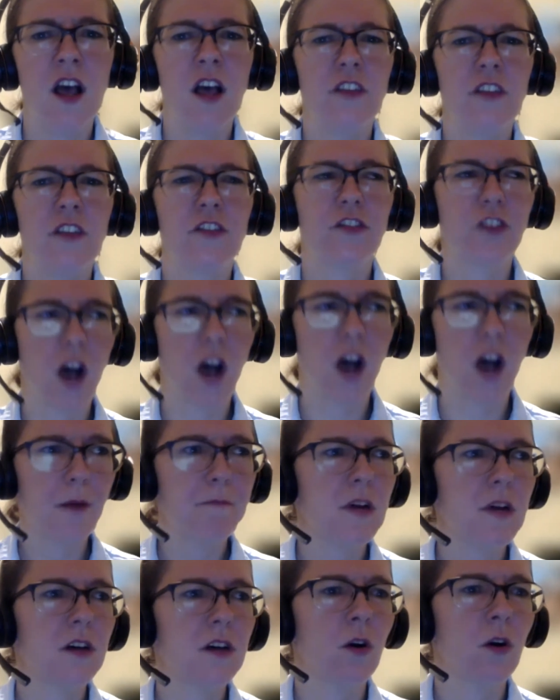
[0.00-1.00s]

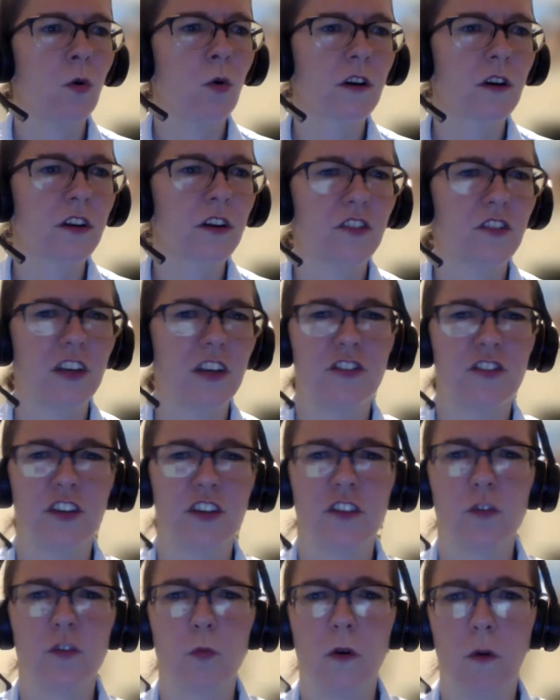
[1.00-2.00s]
Some
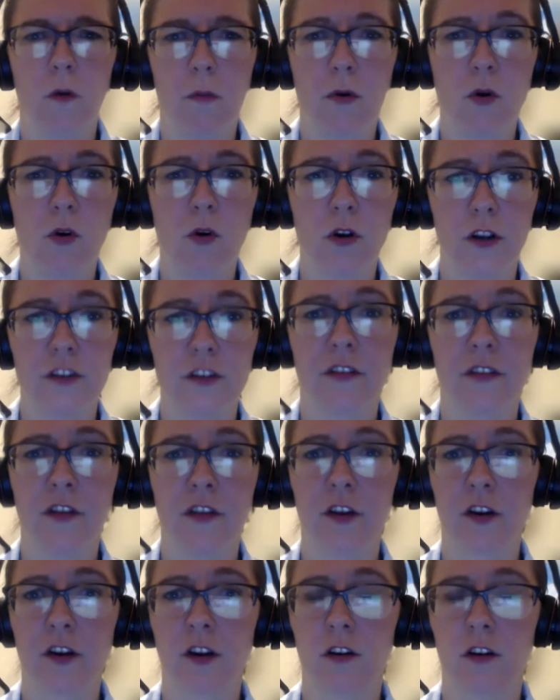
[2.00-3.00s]
organizations will put
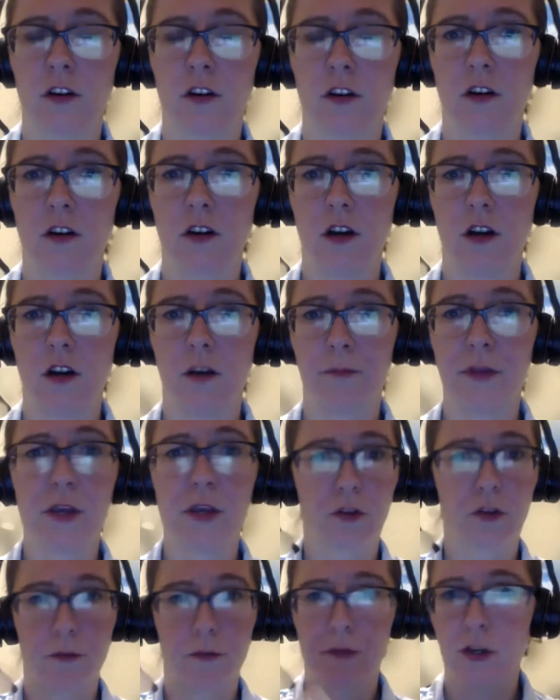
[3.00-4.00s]
their
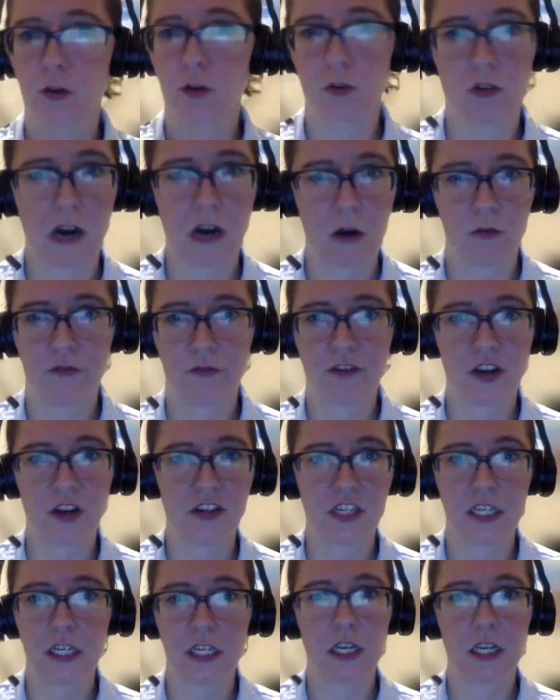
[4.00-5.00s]
peer to peer
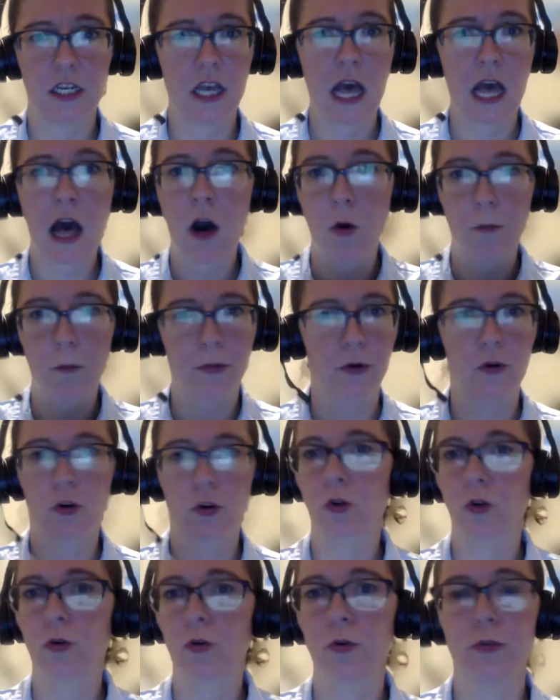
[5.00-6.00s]
crowdfunding helper
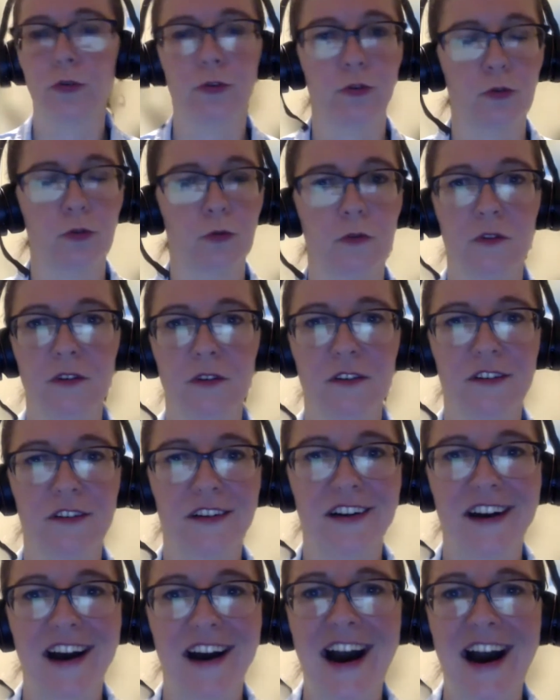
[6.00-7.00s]
crew
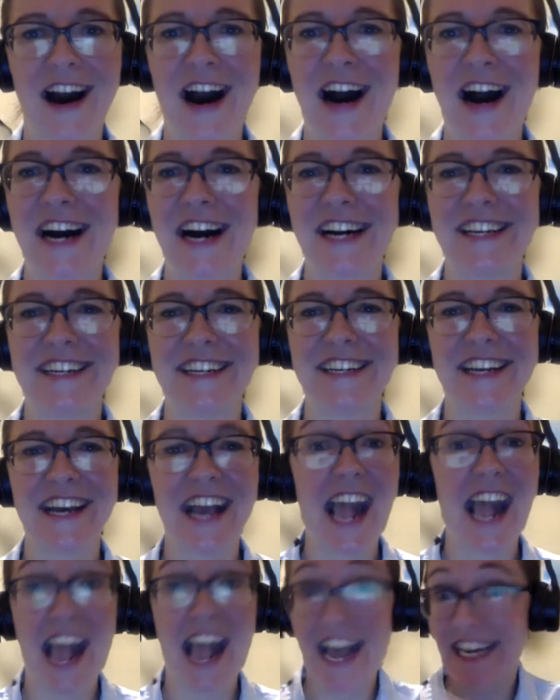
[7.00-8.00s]
on
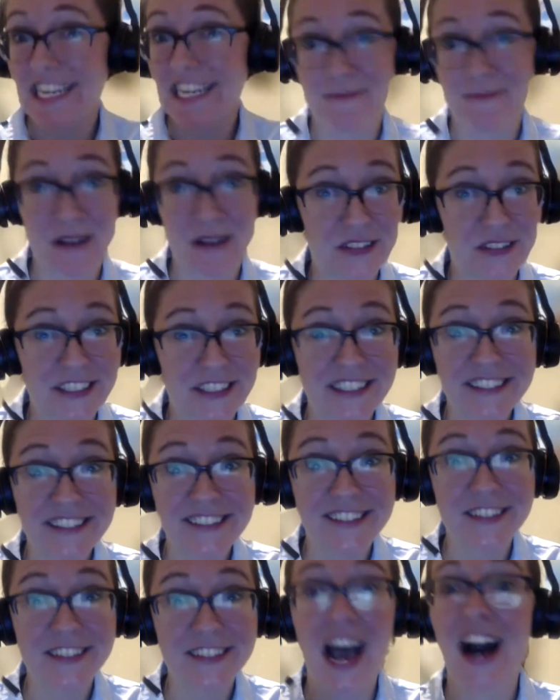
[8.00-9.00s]
an email
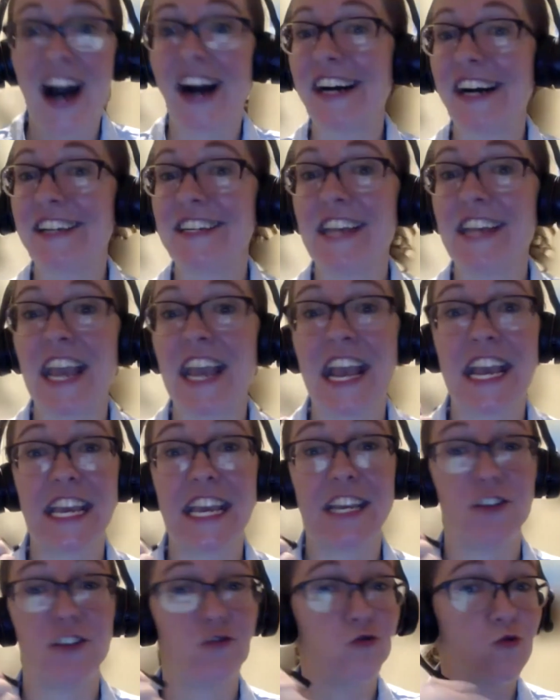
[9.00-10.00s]
list, on
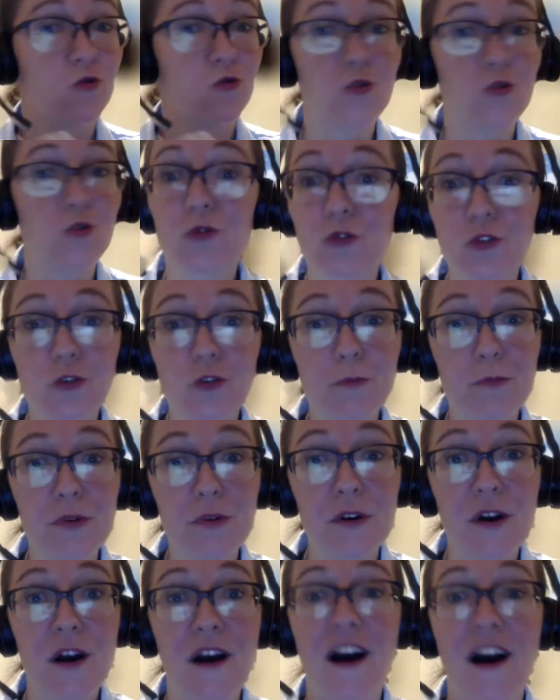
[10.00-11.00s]
a Google group,
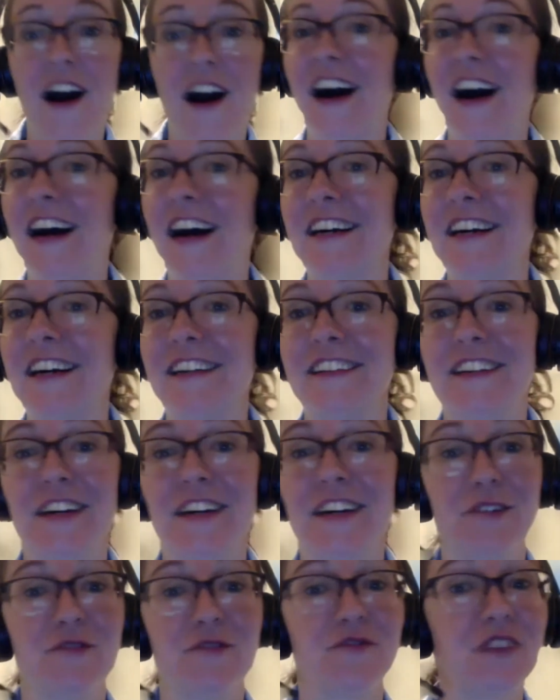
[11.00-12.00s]
on
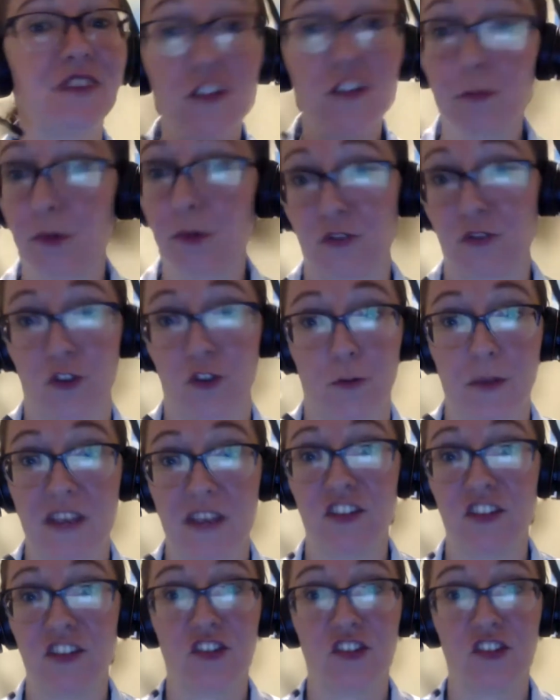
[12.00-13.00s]
a Facebook group,
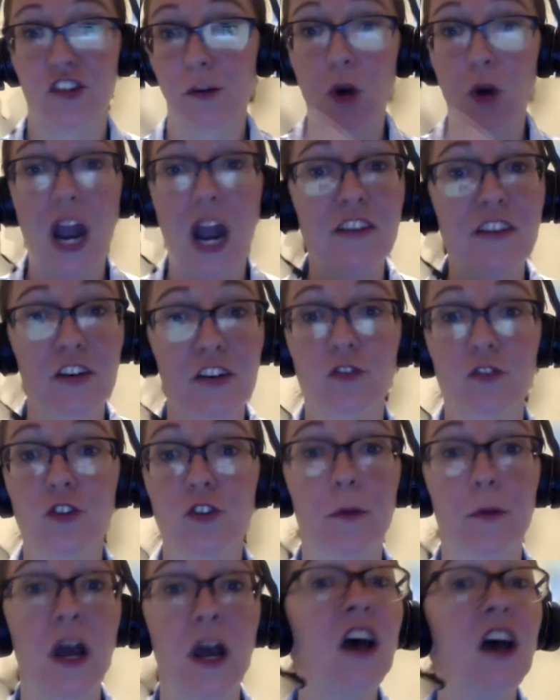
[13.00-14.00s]
even just a private
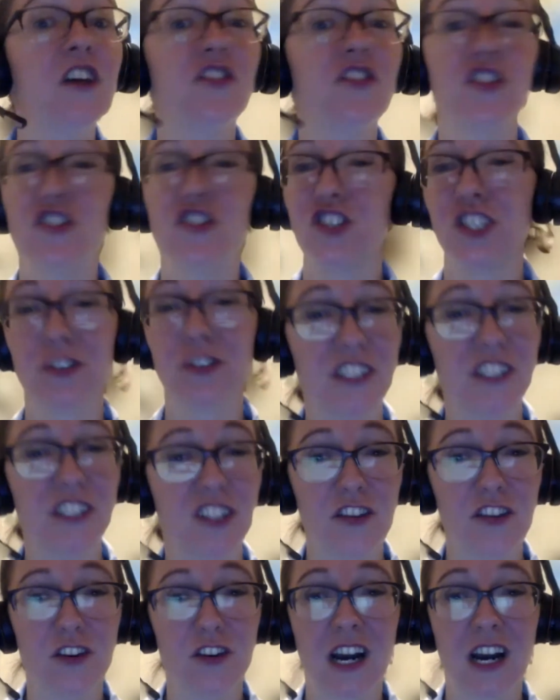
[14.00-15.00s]
group, to cheer each
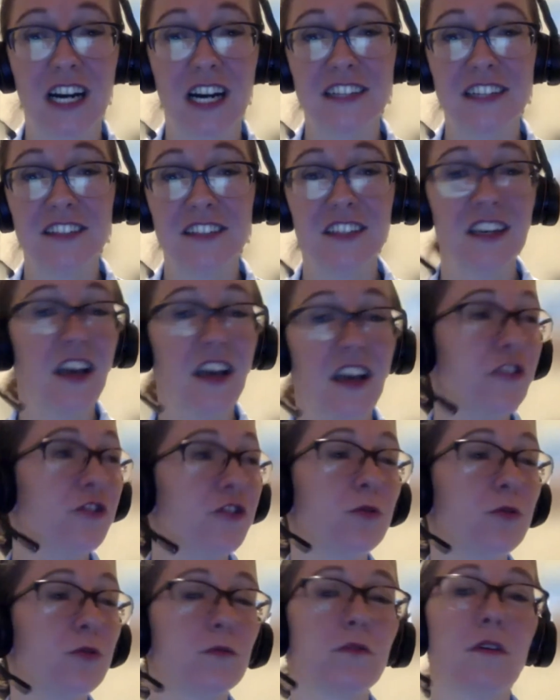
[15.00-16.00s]
other on,
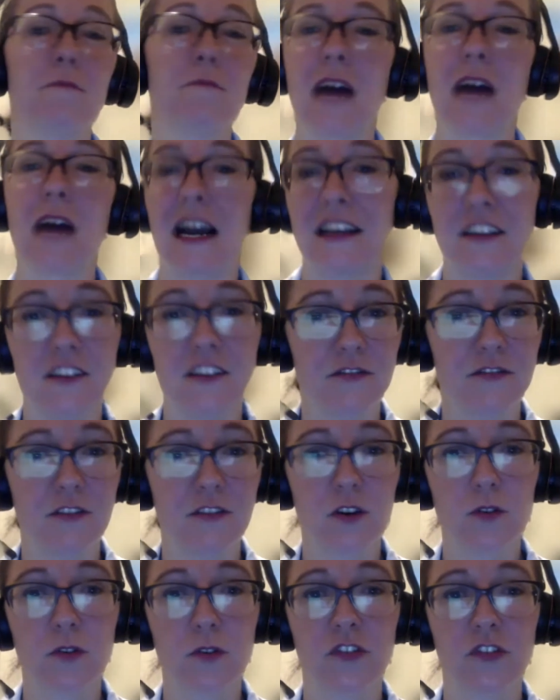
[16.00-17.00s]
to remind
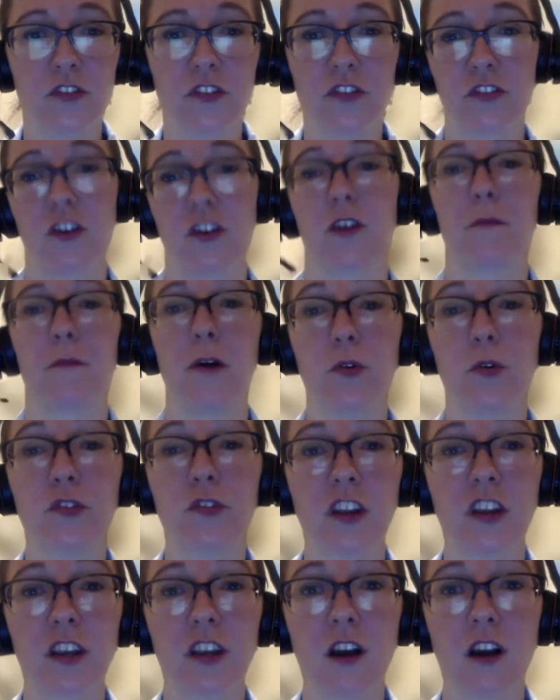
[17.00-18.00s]
folks to start
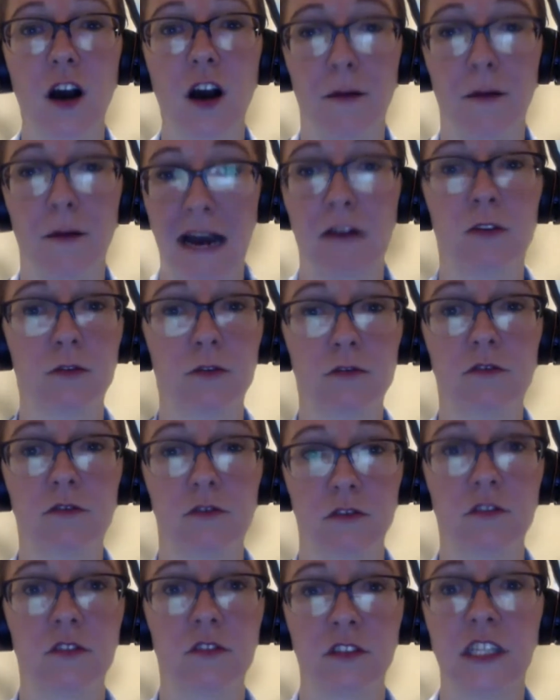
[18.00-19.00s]
posting about
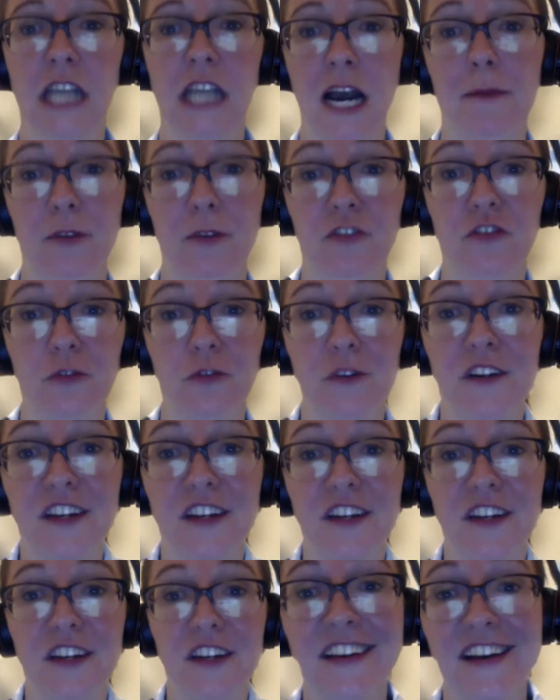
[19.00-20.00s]
the
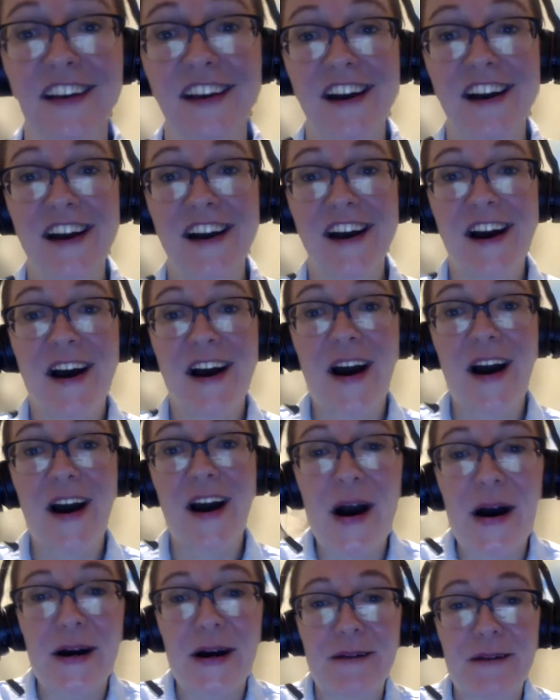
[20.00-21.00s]
opportunity.
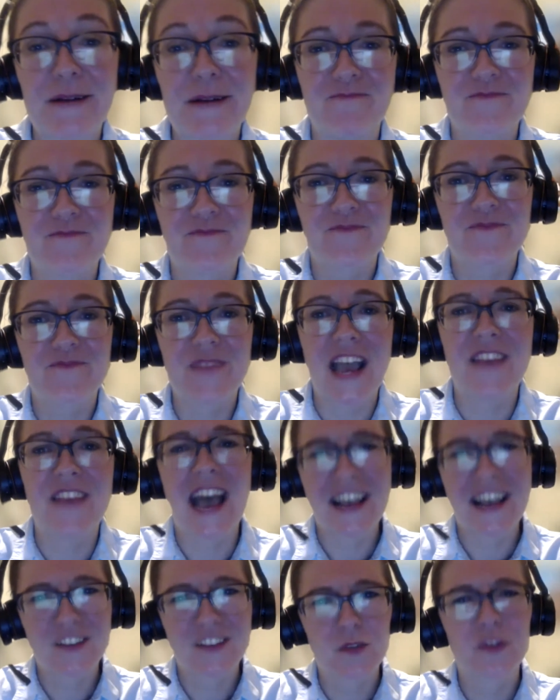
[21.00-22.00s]
Um, and
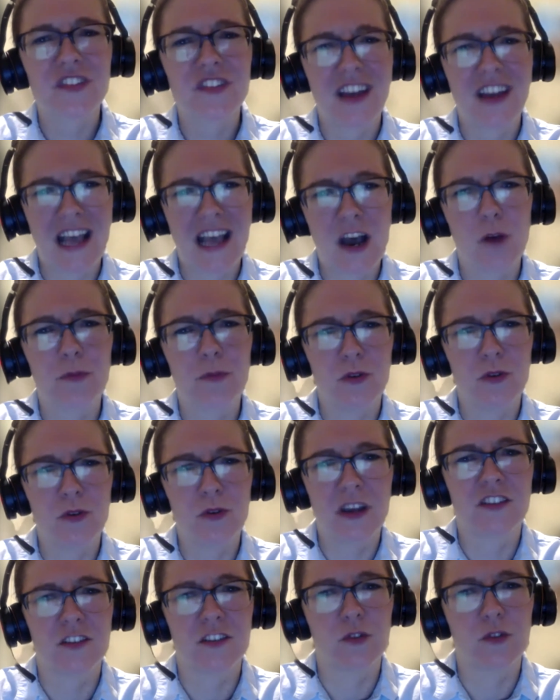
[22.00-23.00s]
that's what's going to help you
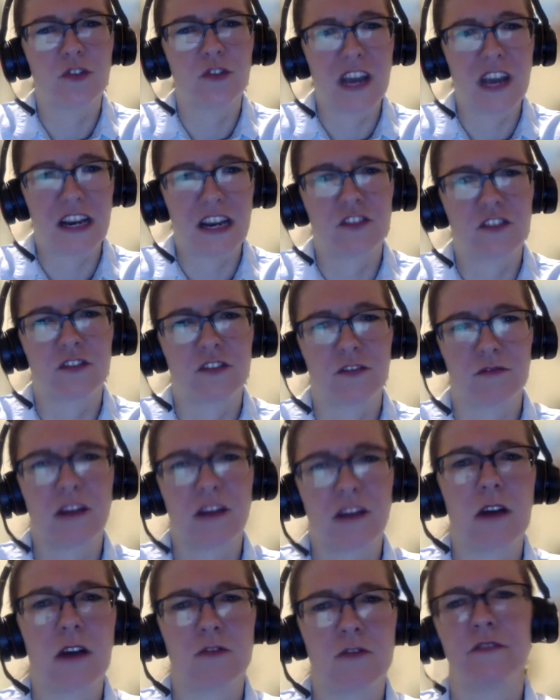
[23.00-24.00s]
get to those next
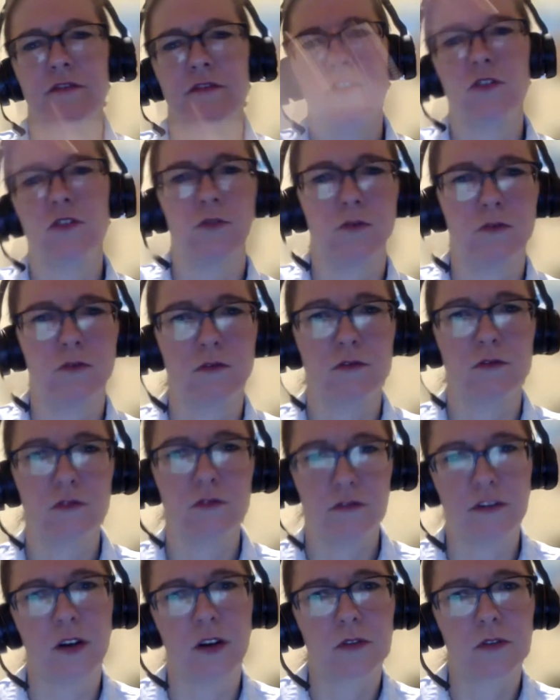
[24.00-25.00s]
round of new
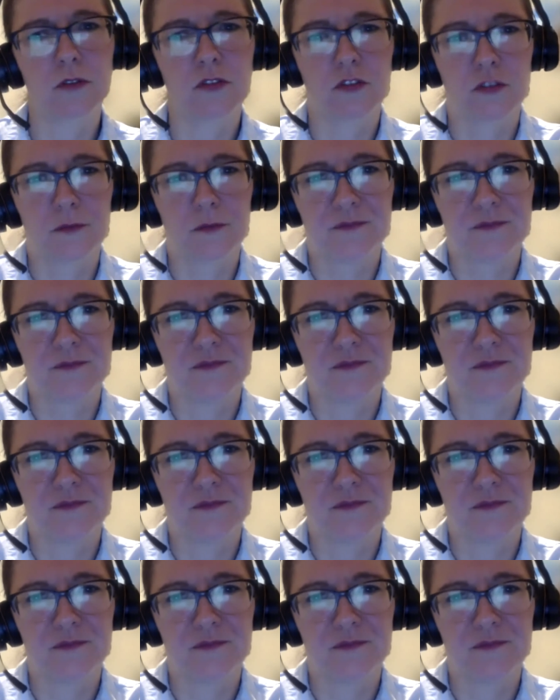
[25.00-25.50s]
folks.